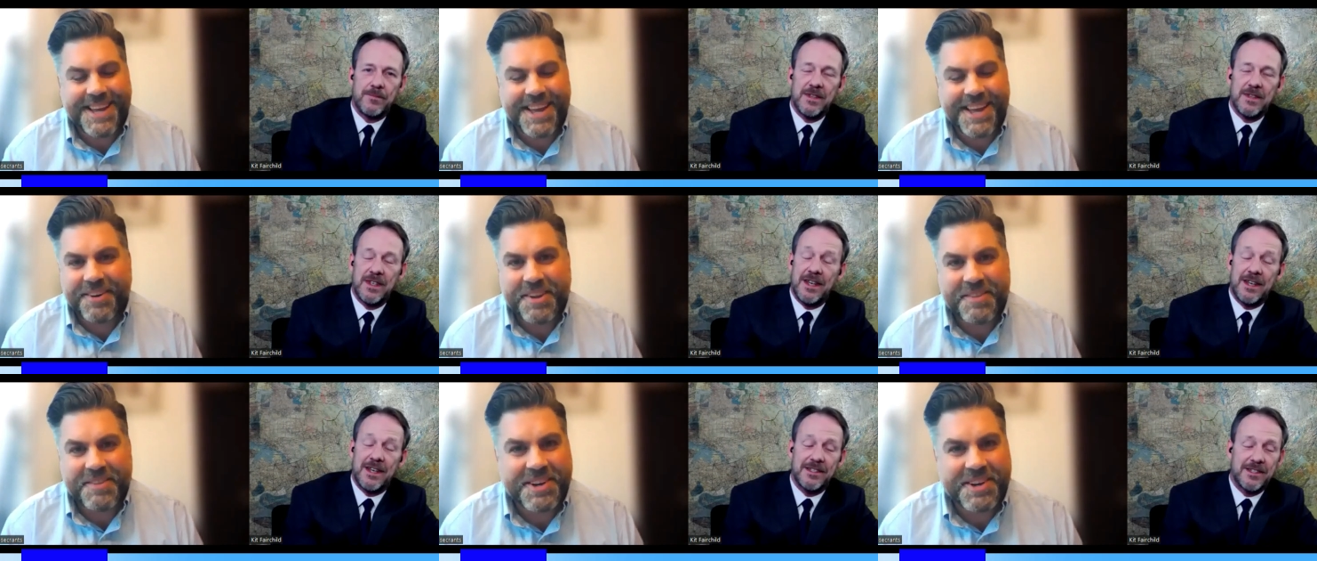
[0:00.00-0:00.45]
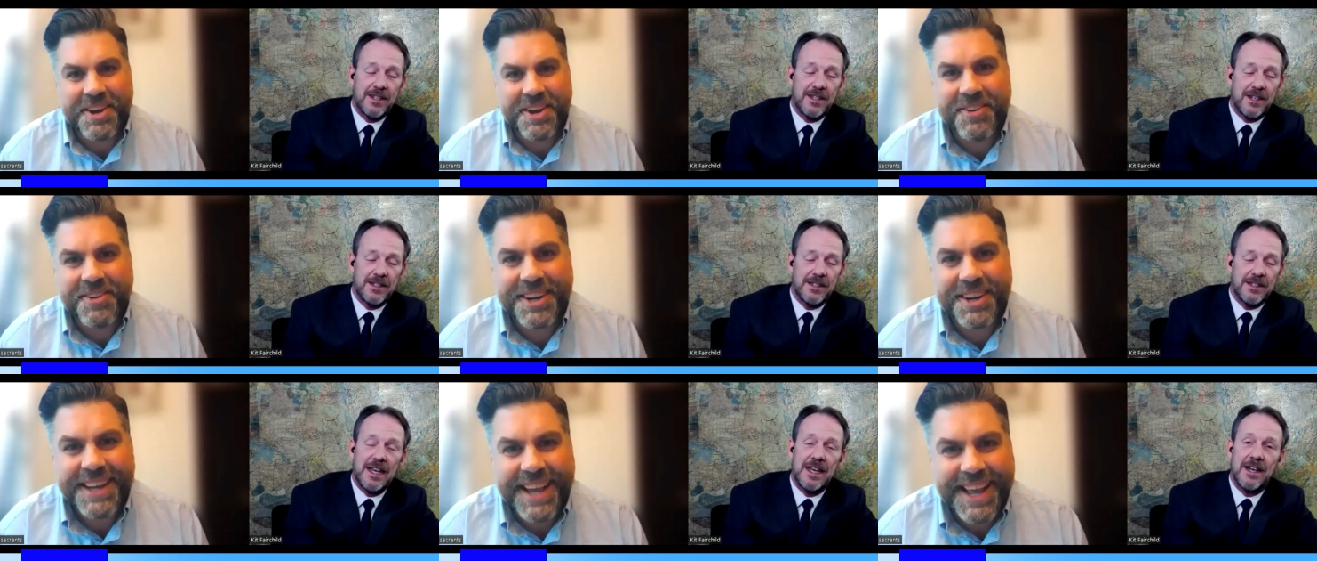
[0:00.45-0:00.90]
Speaker 1: yeah, know. it's
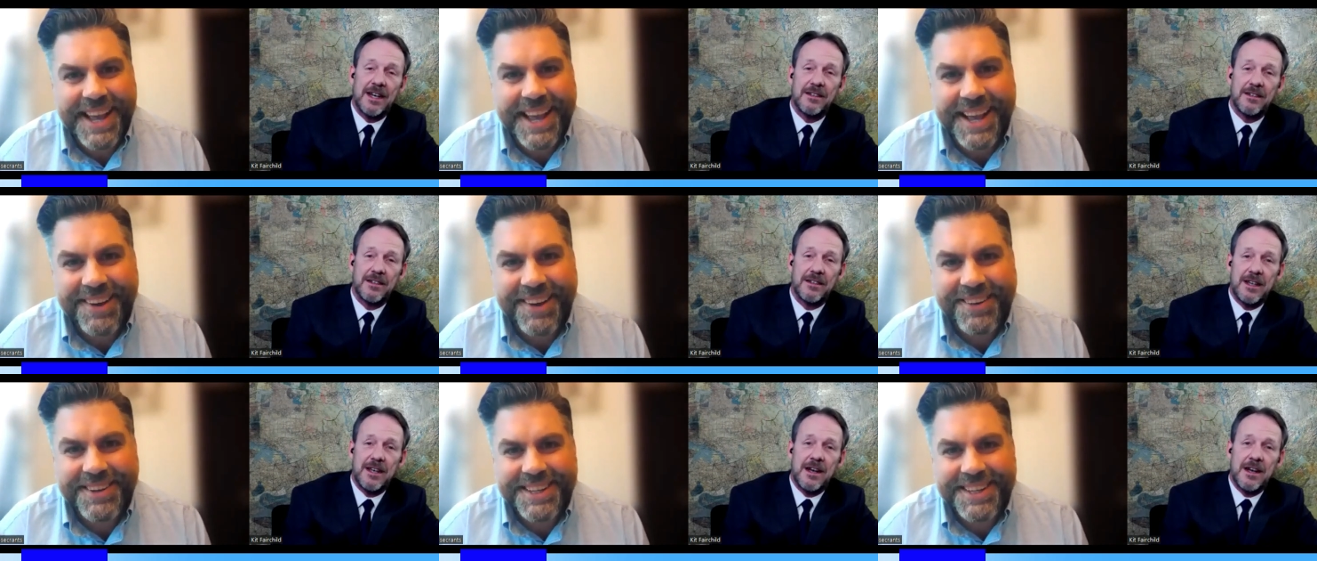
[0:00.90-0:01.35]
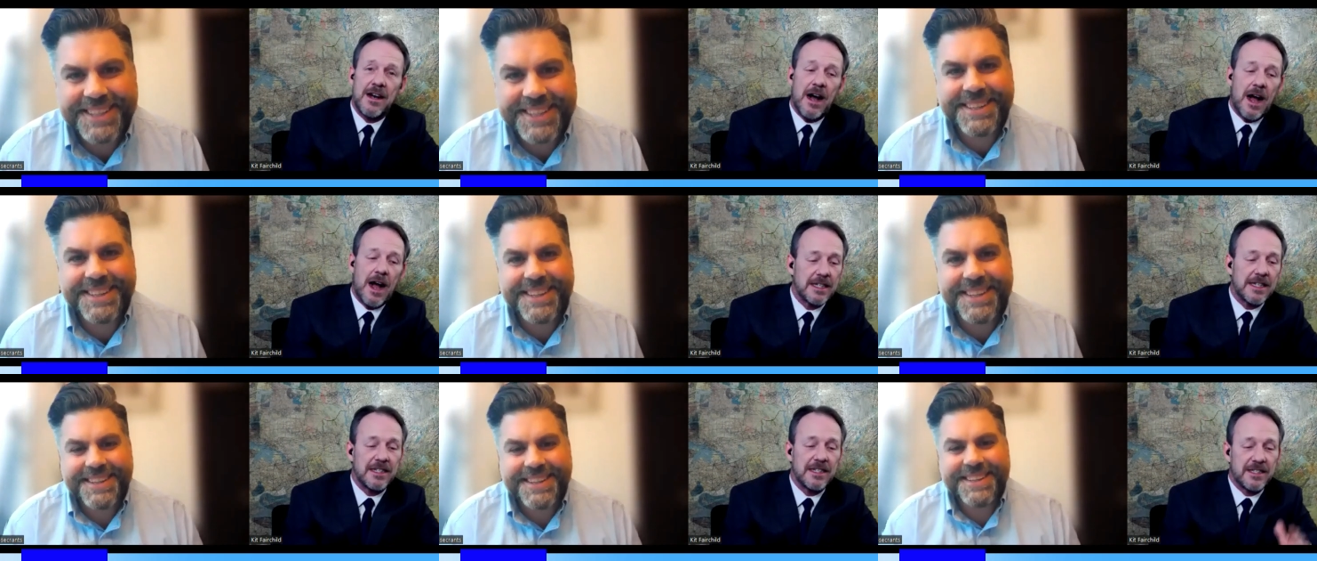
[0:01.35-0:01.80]
not. Yeah,
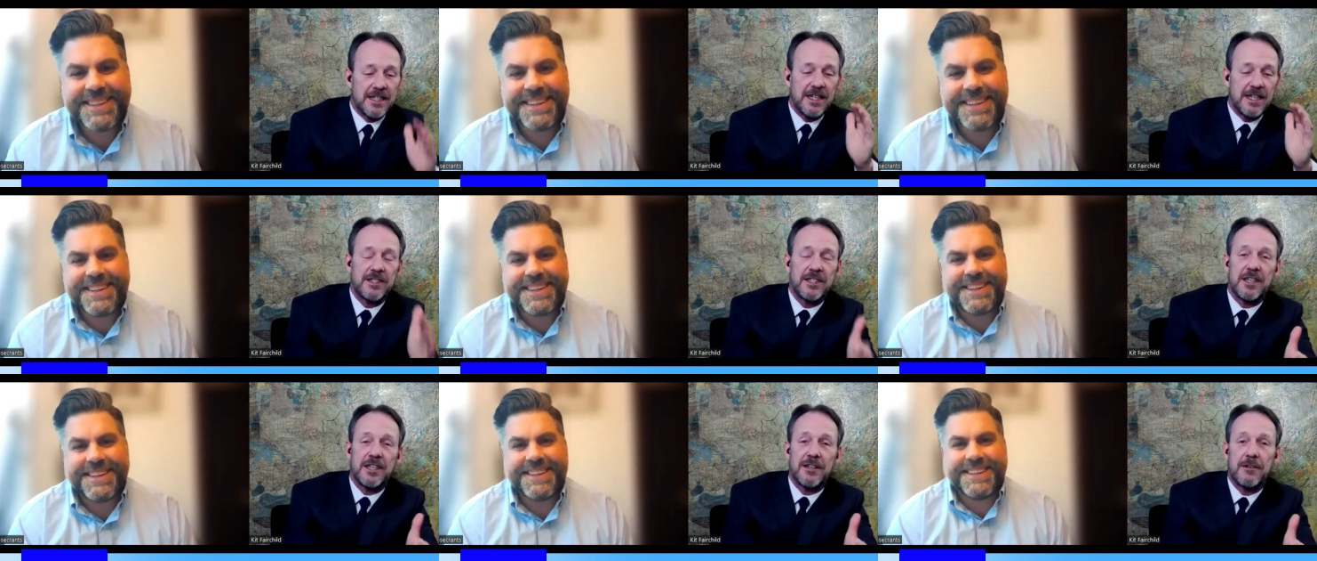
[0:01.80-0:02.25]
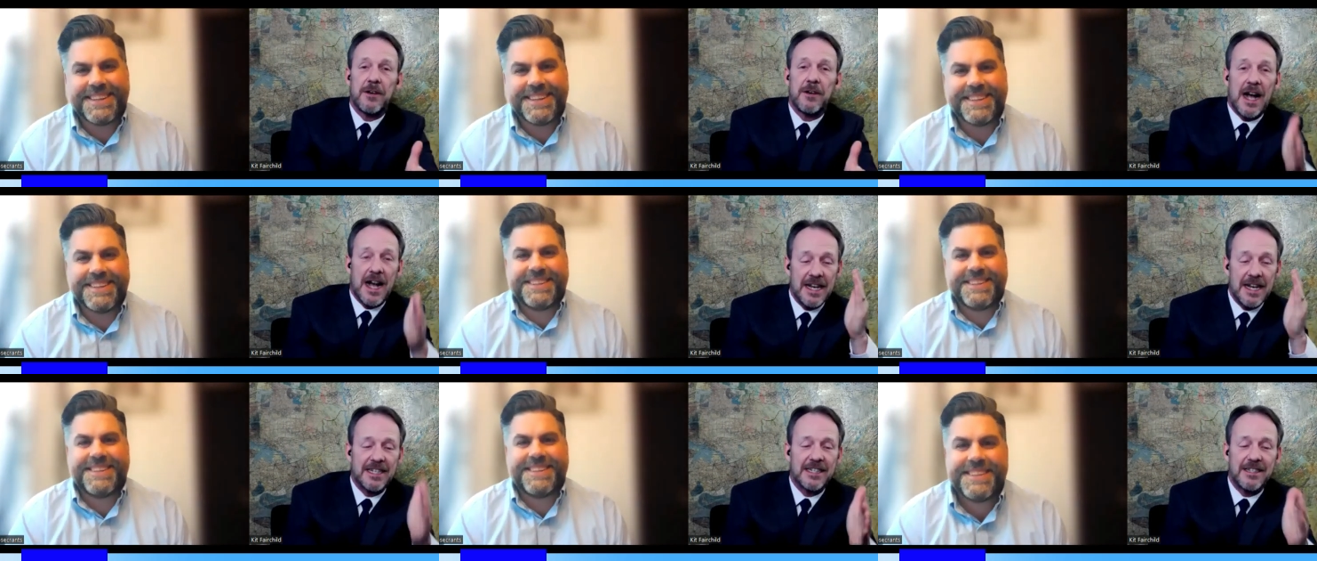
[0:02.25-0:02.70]
I can tell you.
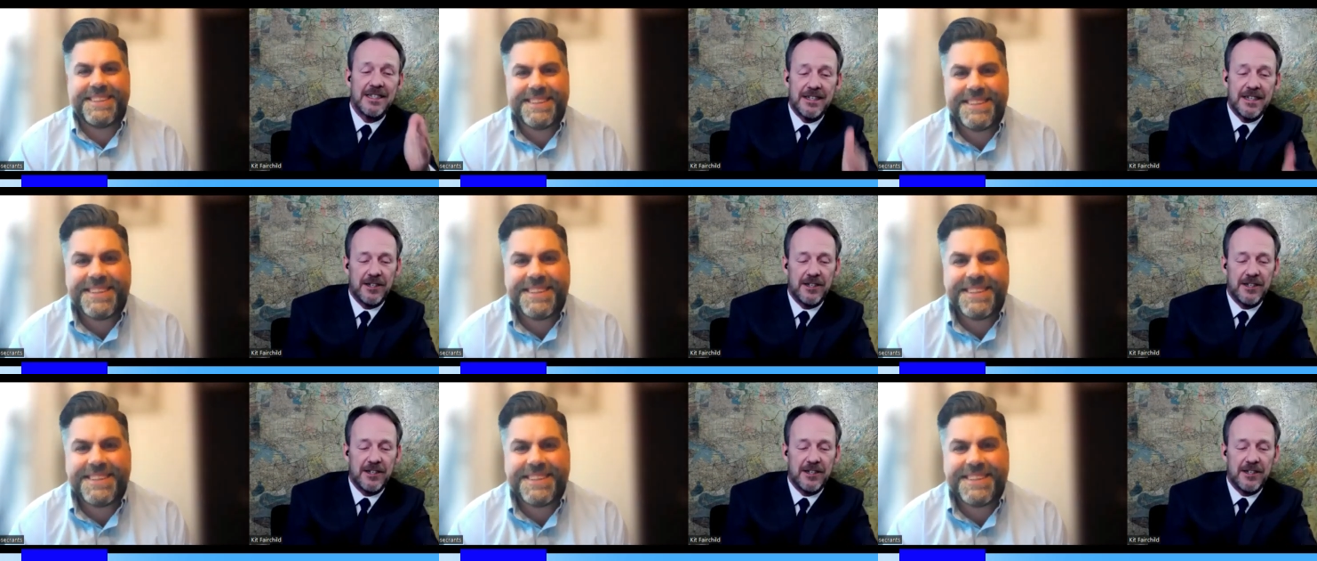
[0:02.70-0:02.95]
I can